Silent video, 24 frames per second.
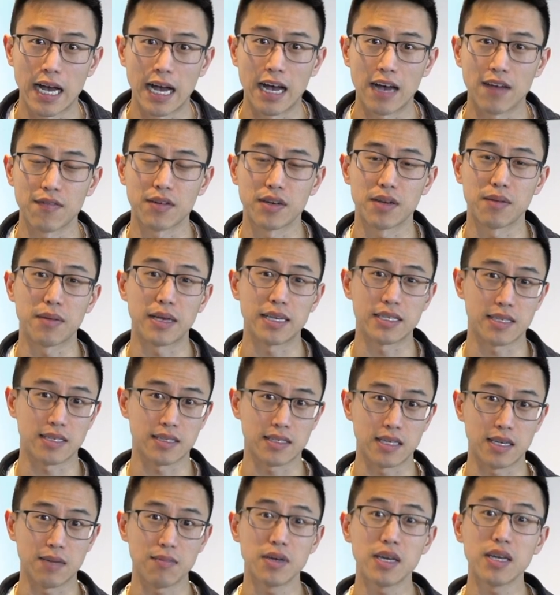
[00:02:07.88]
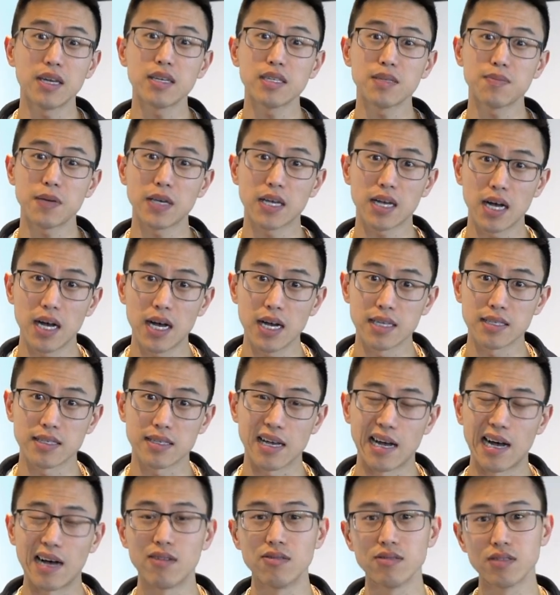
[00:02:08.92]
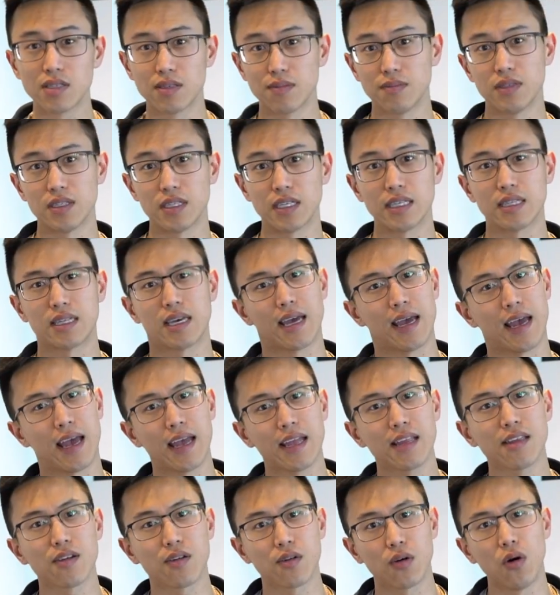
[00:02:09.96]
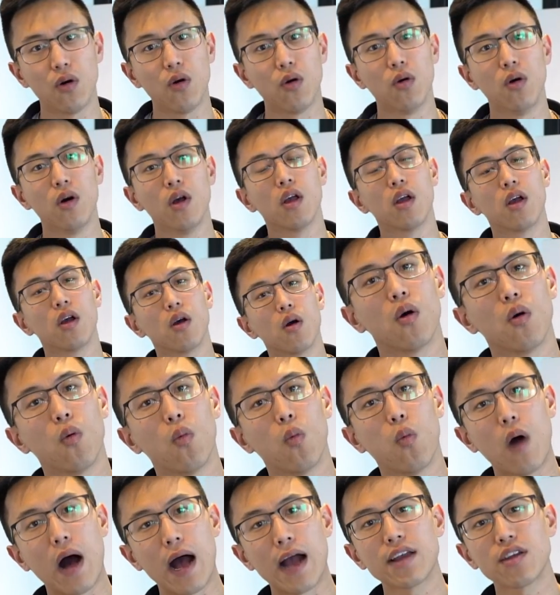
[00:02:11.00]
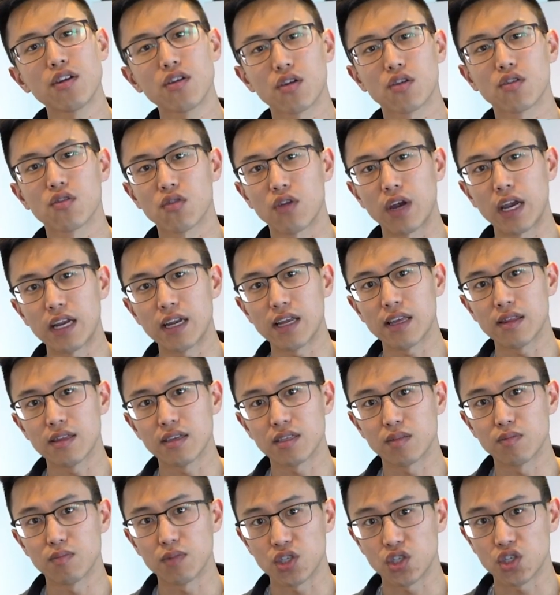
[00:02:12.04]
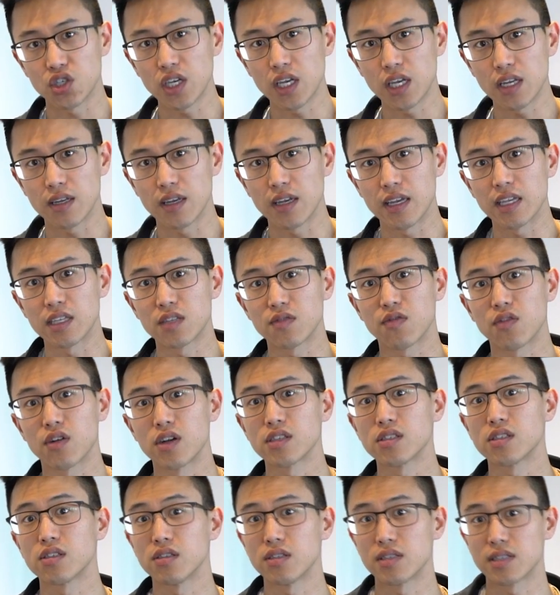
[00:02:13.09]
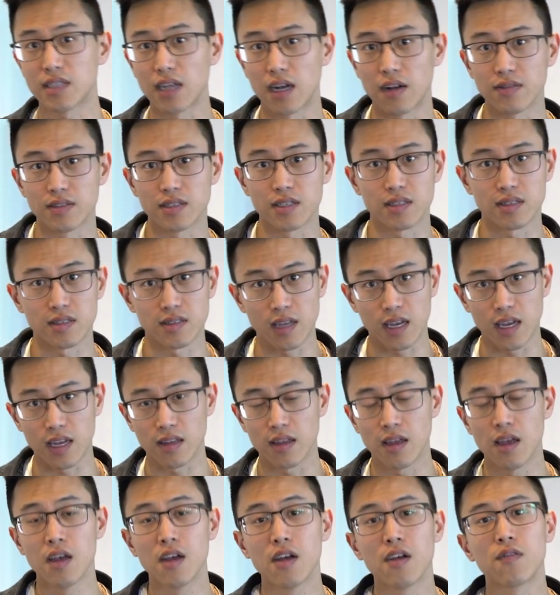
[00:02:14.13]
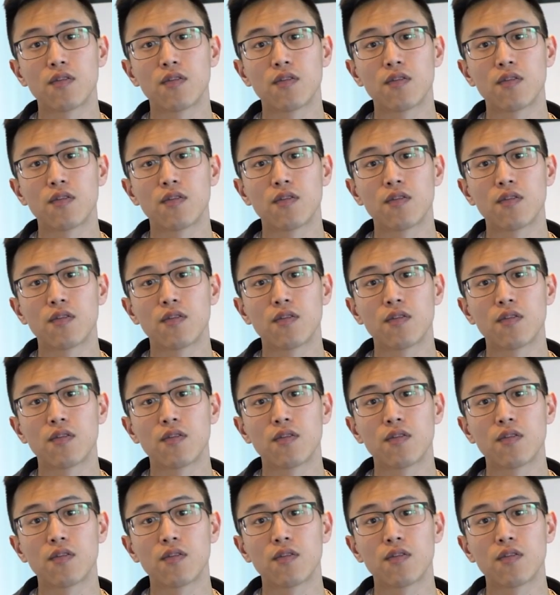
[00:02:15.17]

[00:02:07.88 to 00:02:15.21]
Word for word: have an amazing team? It is because ultimately the end goal why you're creating this machine is for it to self-sustain,